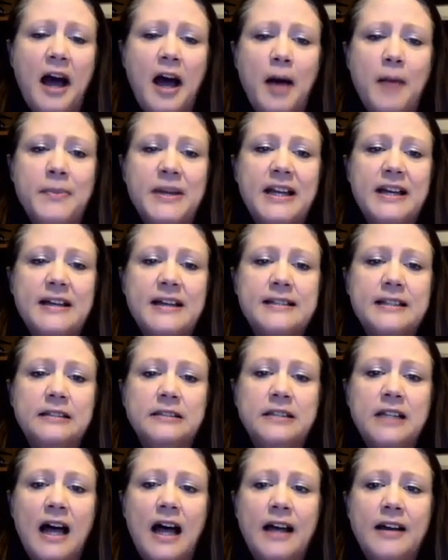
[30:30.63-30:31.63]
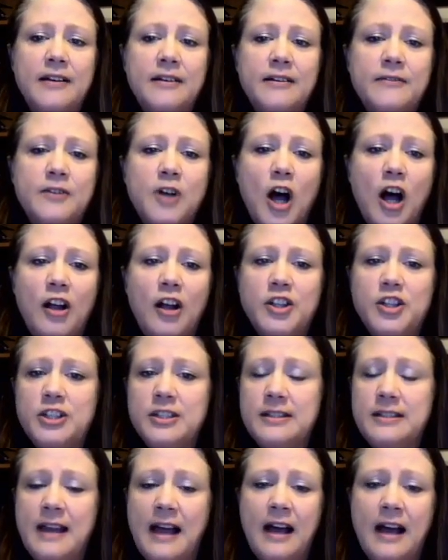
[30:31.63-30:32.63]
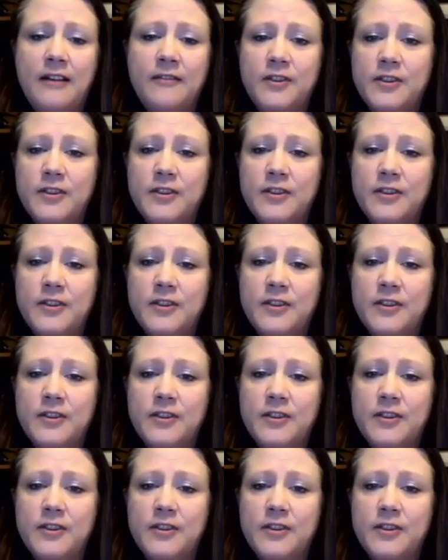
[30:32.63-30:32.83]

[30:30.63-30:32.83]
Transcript: Because a lot of colleges now for